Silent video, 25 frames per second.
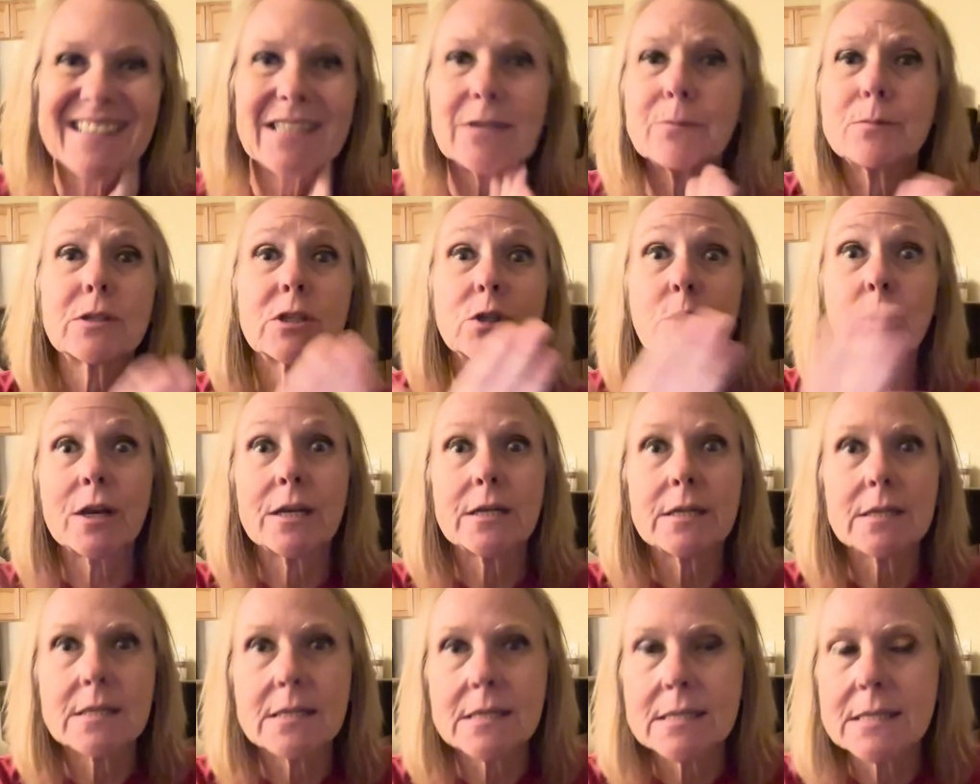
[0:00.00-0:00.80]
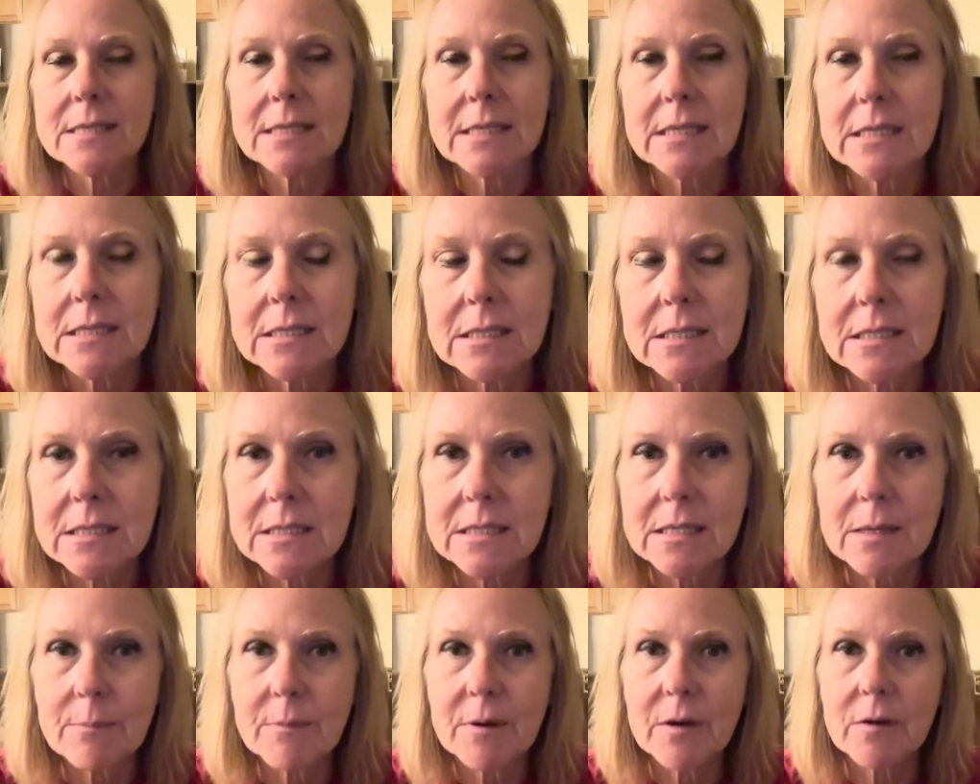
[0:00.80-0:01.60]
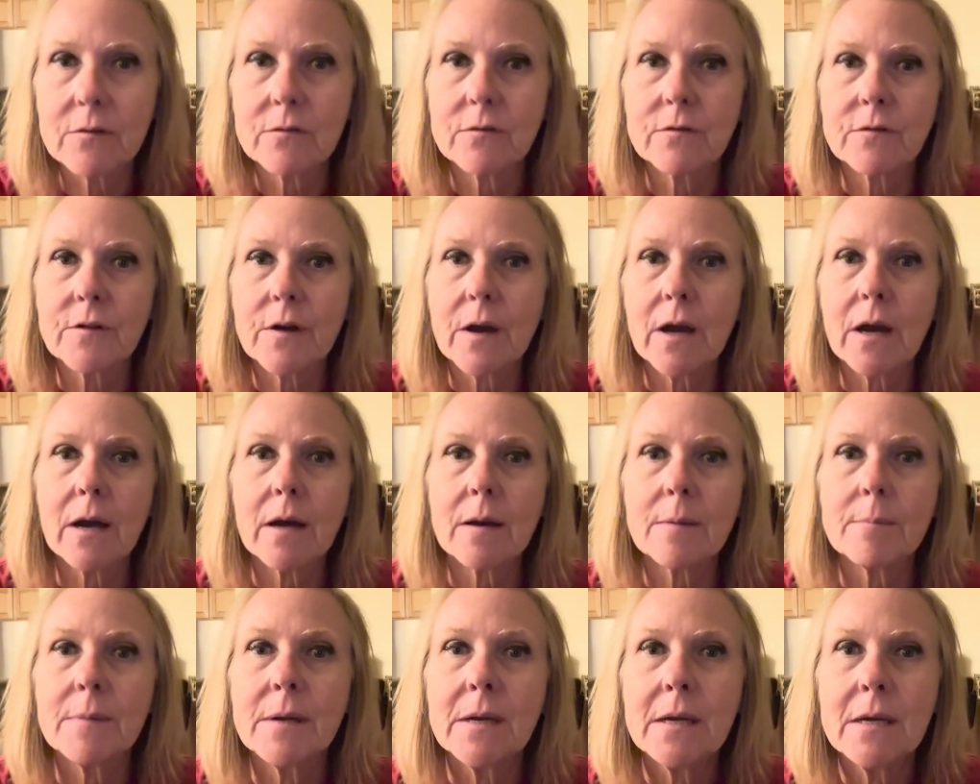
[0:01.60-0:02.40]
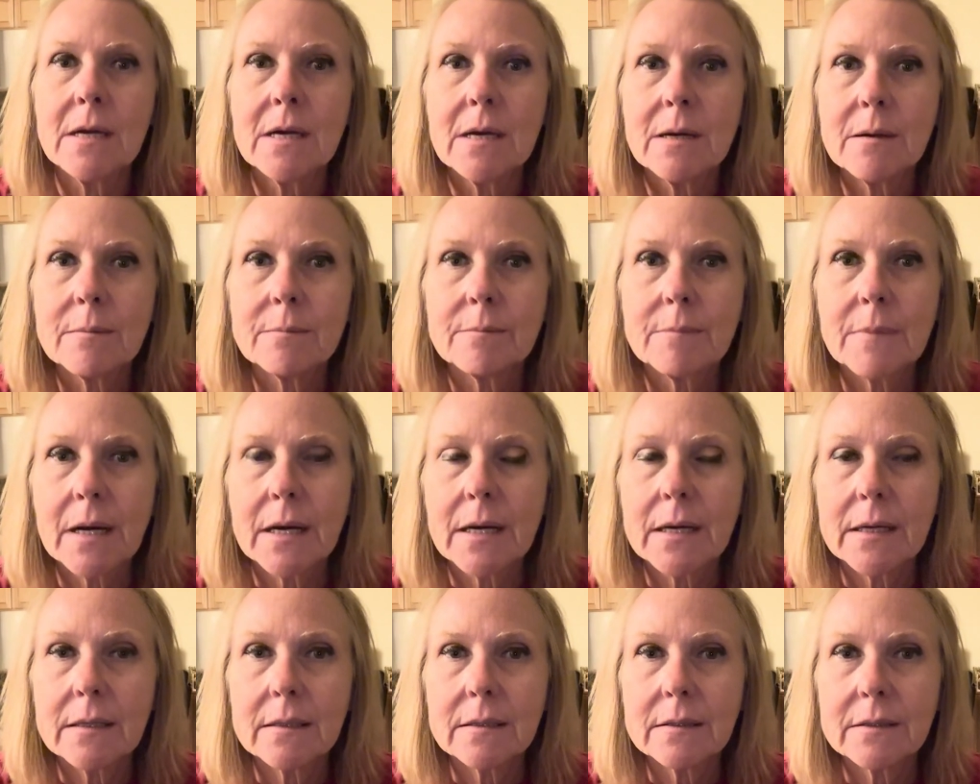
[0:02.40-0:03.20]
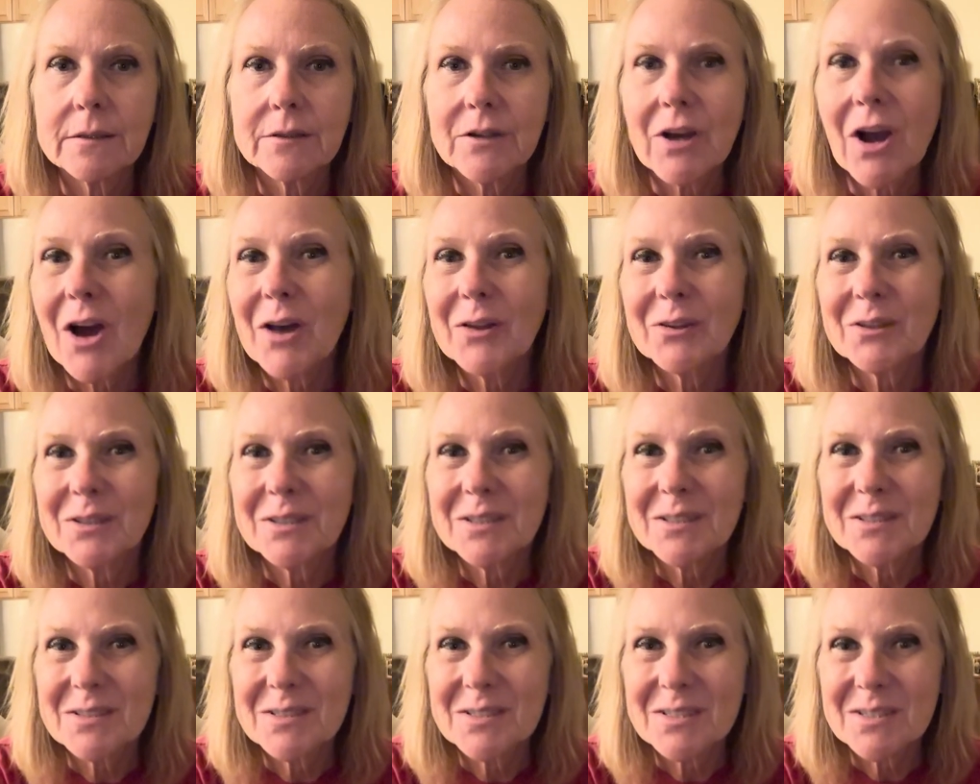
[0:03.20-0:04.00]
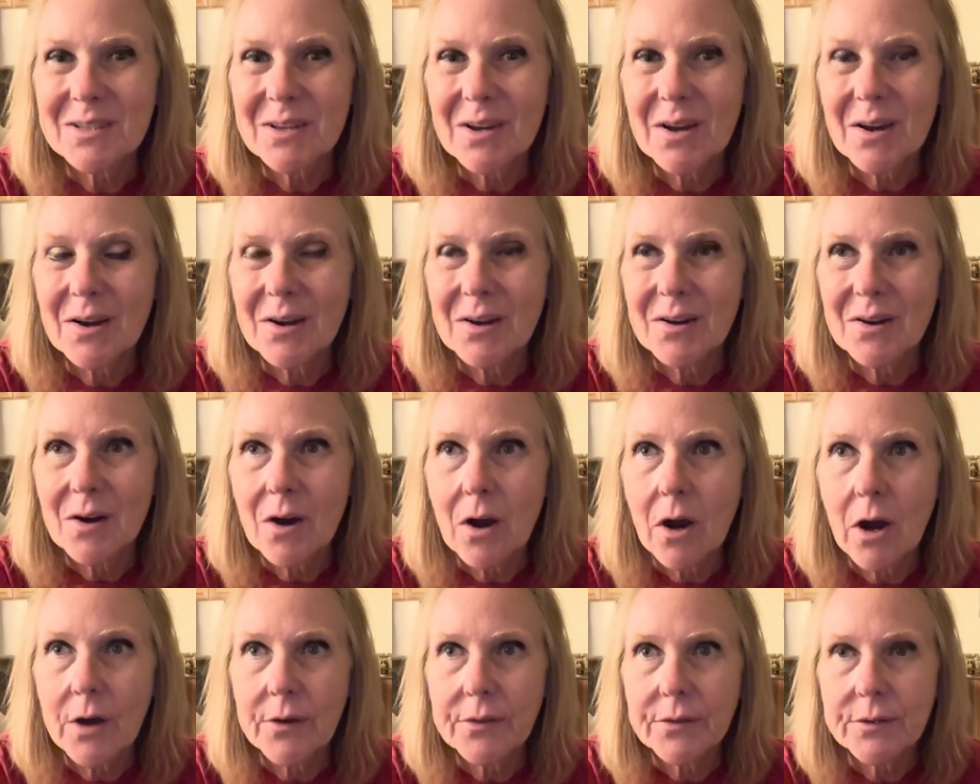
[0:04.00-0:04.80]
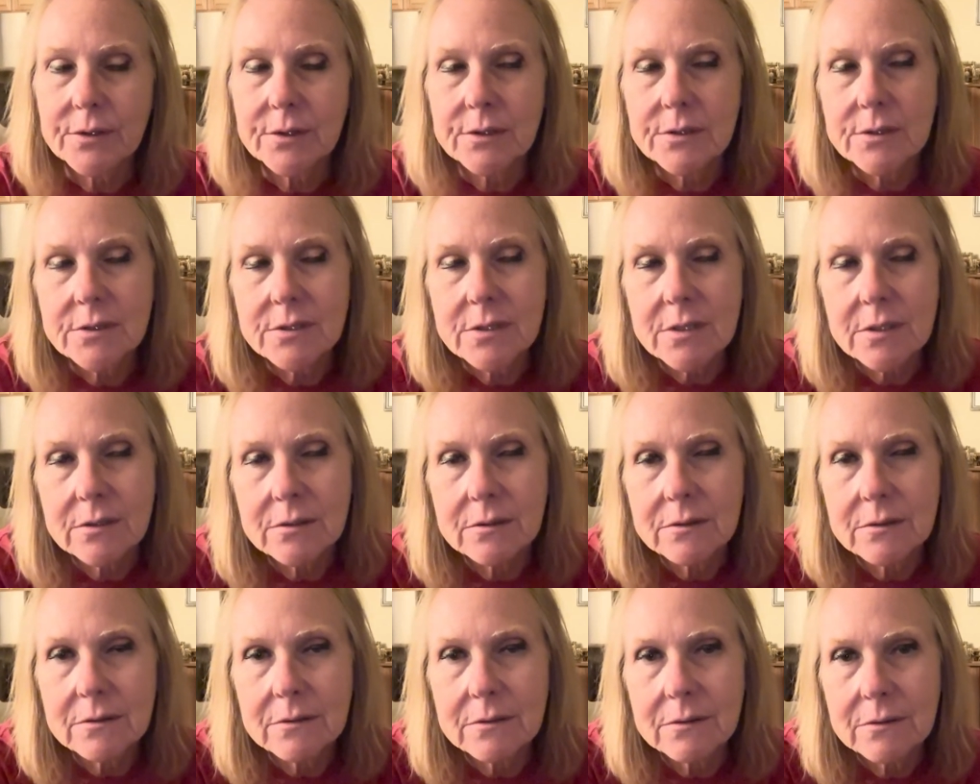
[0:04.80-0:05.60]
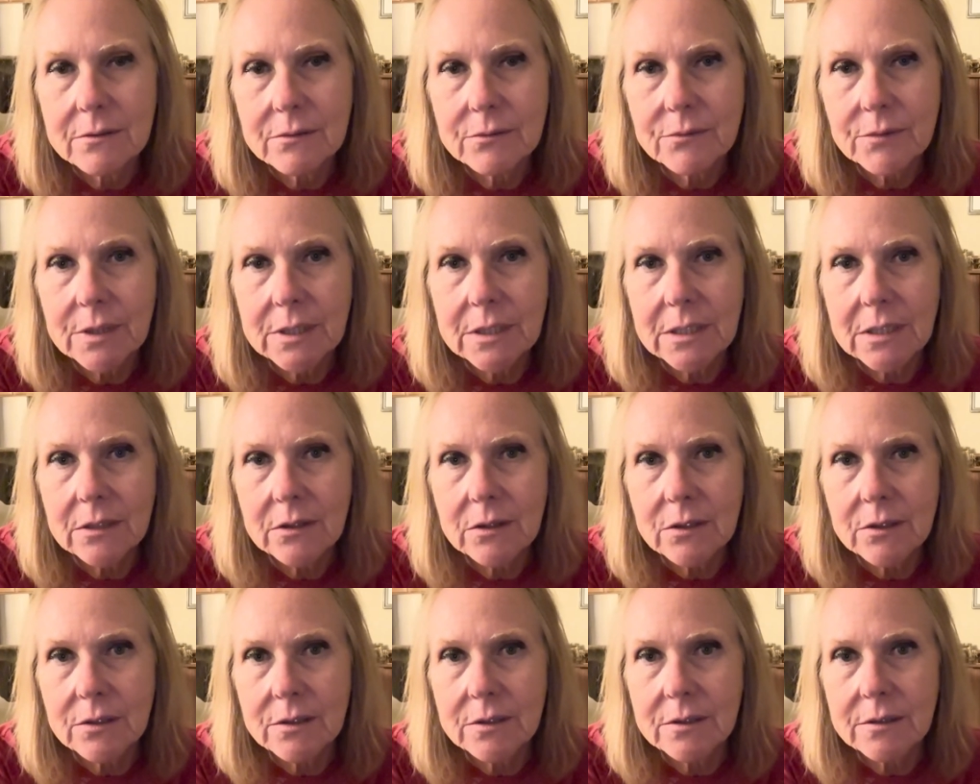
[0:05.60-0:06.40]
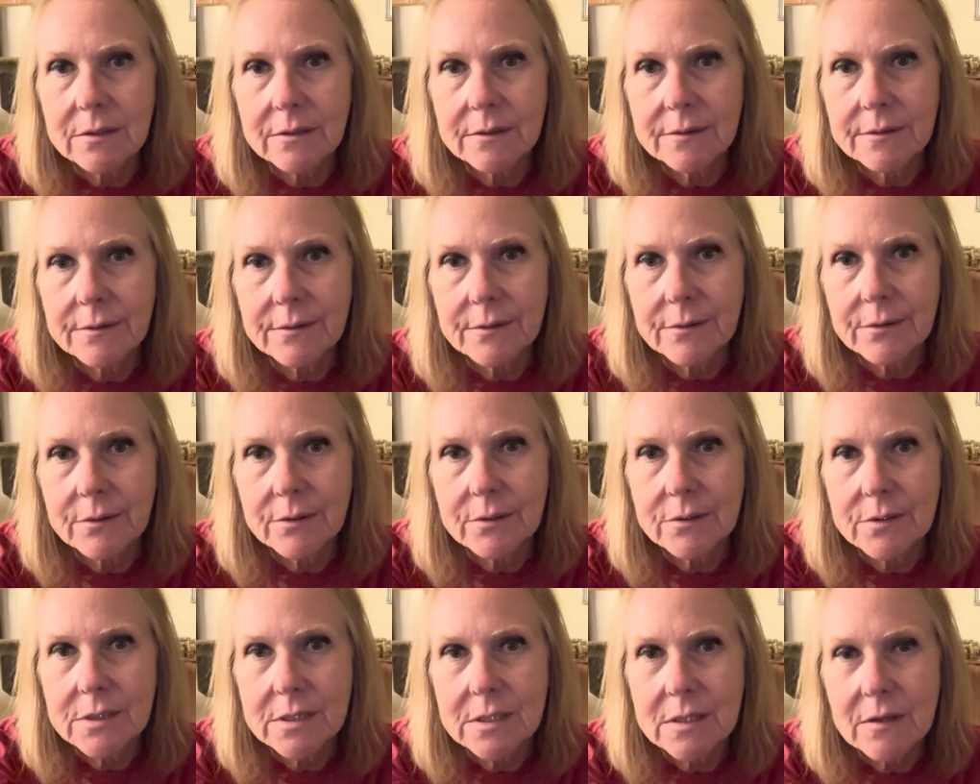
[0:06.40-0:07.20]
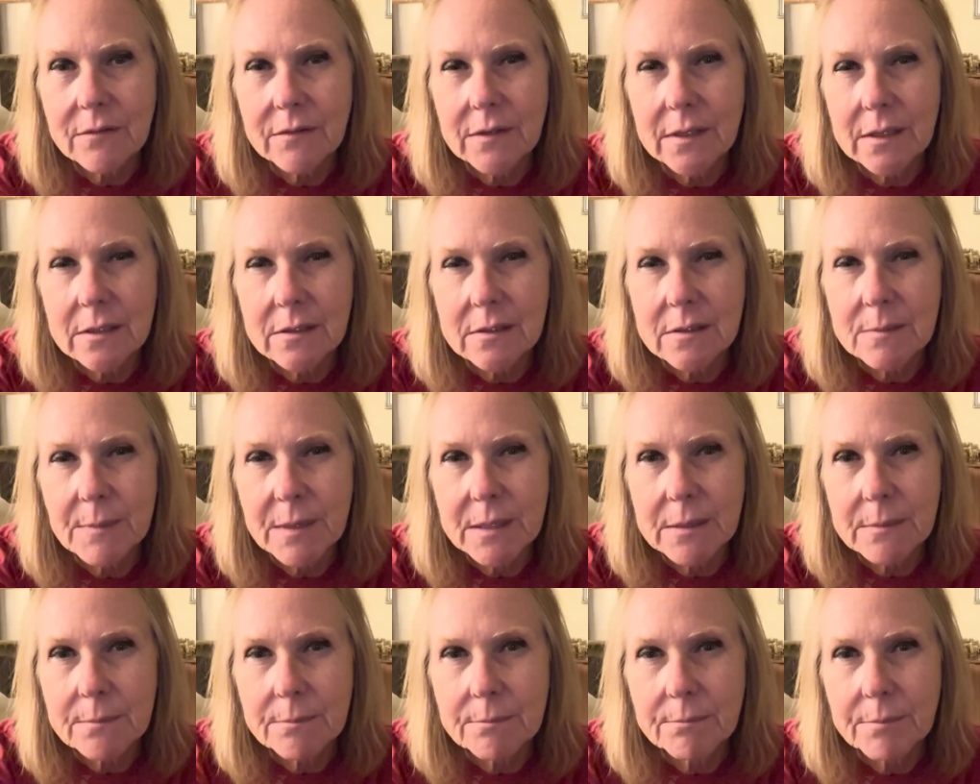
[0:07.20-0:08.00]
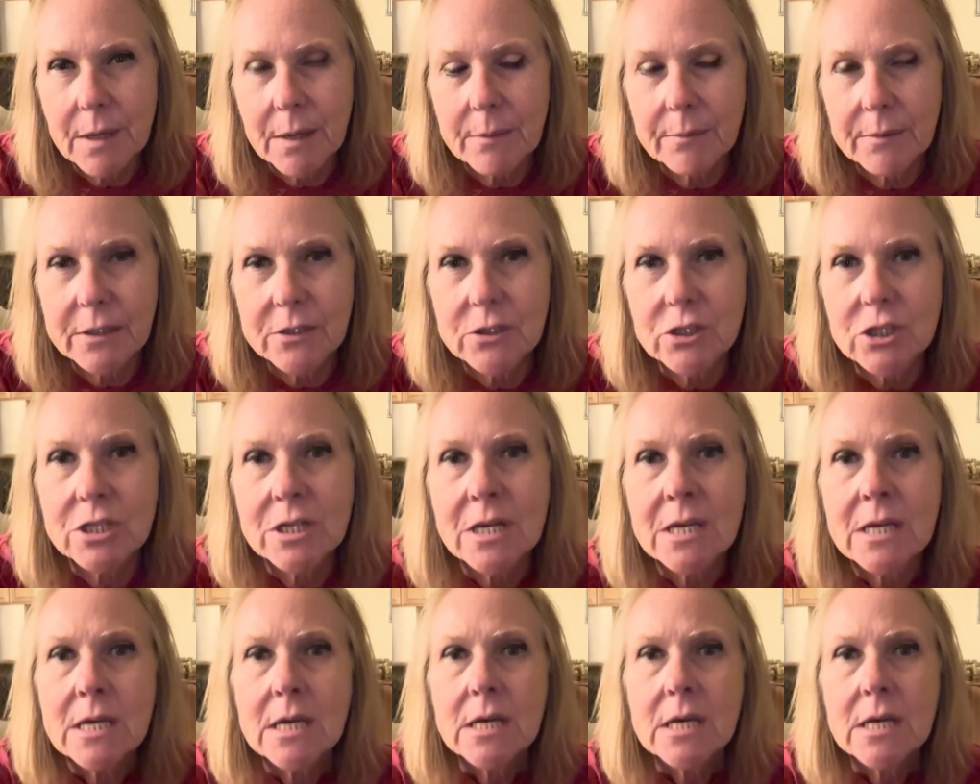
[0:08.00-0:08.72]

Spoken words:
It was great seeing some of my colleagues, authors, and reading their stuff that has been published.